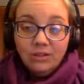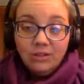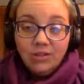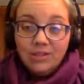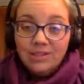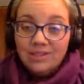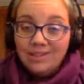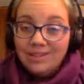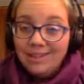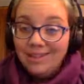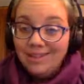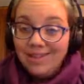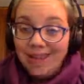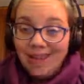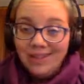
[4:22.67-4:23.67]
Just
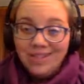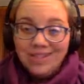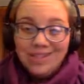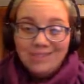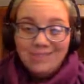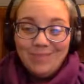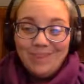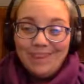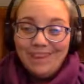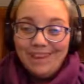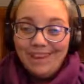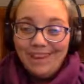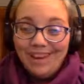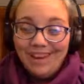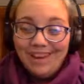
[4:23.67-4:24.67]
allow it to be
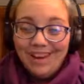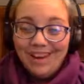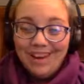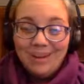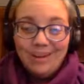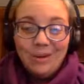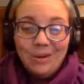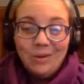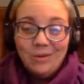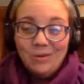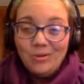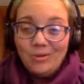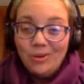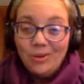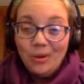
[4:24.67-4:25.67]
there and
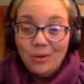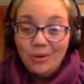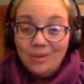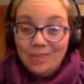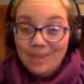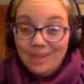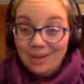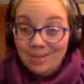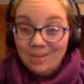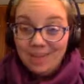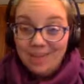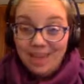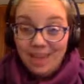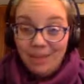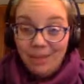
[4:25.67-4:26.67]
cozy up to
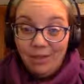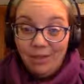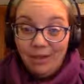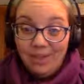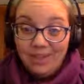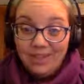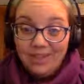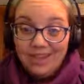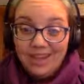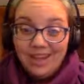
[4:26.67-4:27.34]
that thought.